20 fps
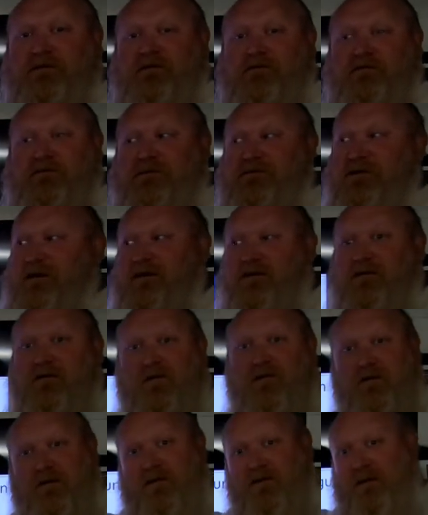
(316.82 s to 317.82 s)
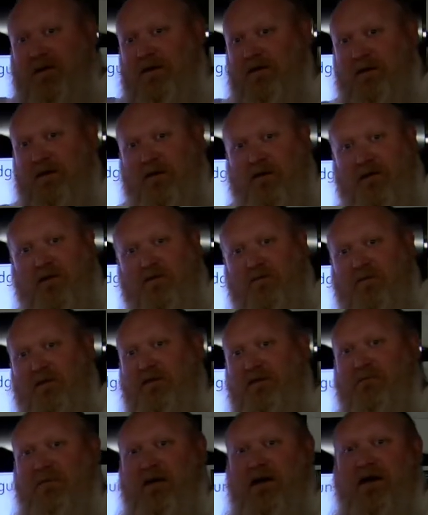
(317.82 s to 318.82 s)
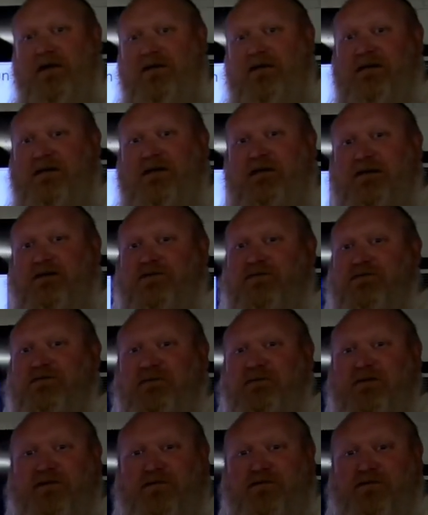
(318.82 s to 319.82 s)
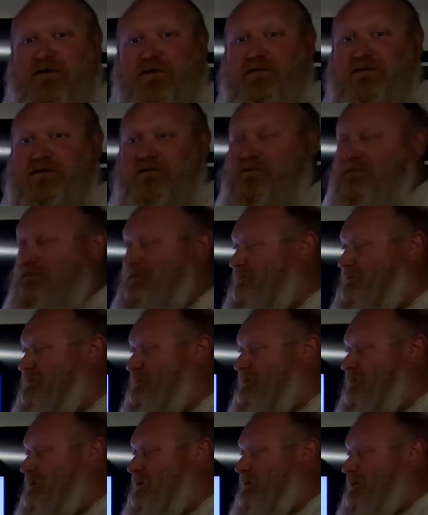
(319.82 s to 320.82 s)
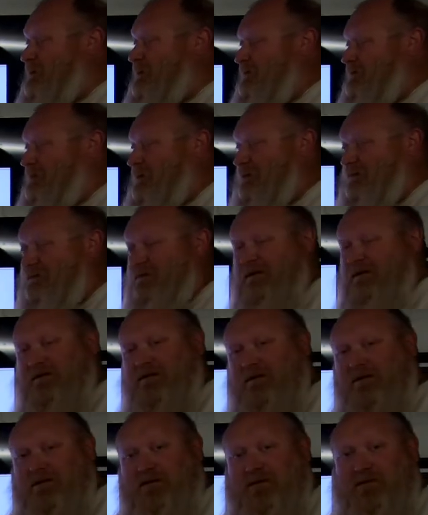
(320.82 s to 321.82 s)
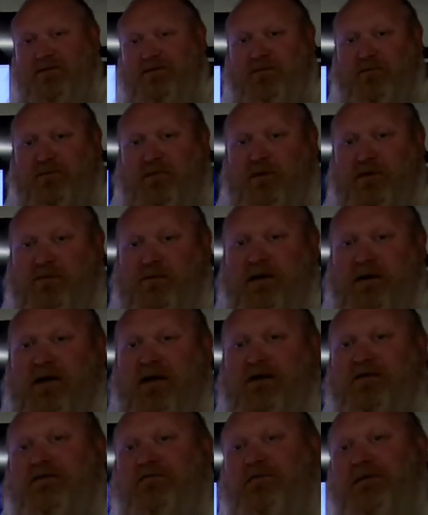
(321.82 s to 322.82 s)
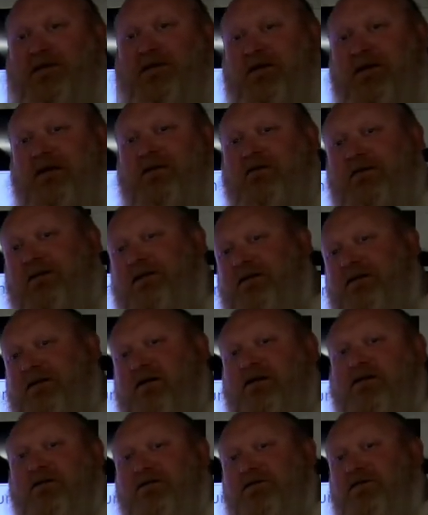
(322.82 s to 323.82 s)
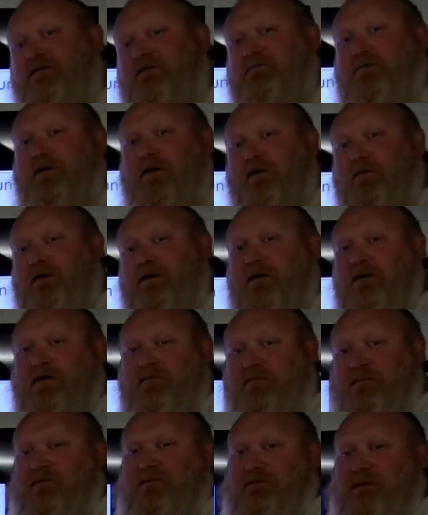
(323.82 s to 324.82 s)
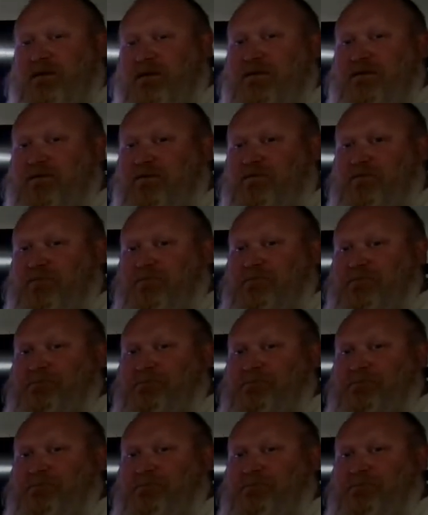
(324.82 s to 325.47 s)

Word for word: If it's got a cargo area all the way in the back, like an S U V or crossover or something, that is not the luggage compartment. It has to be in the luggage compartment of the vehicle.